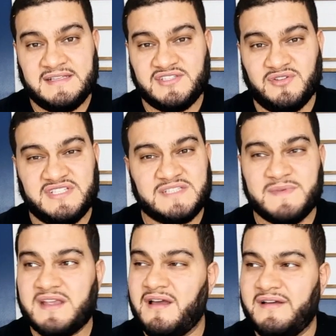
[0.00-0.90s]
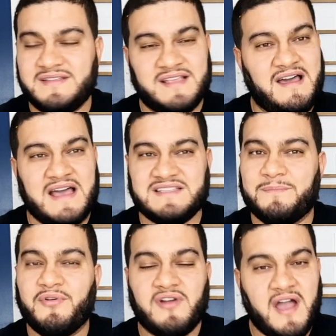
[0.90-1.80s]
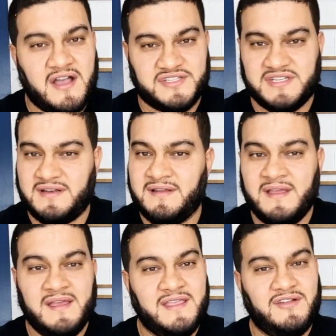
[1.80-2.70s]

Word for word: and so just because as a precaution,